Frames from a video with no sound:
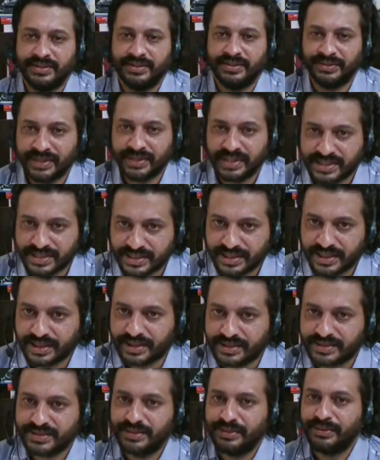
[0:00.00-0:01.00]
So
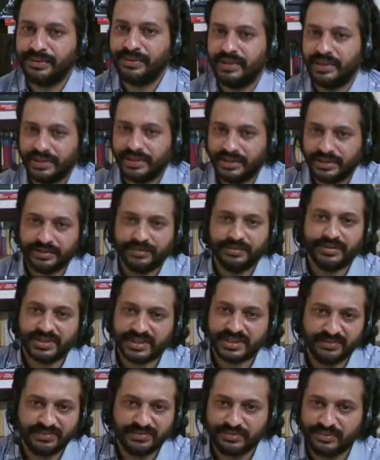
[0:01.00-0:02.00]
that's there.
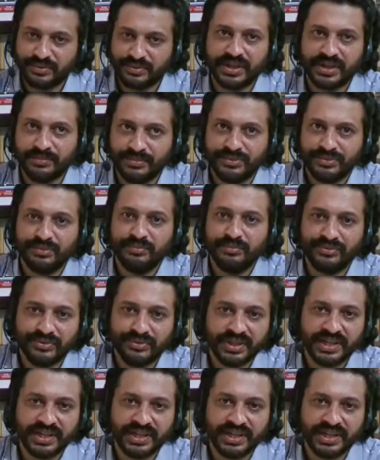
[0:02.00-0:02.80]
So ships would come to,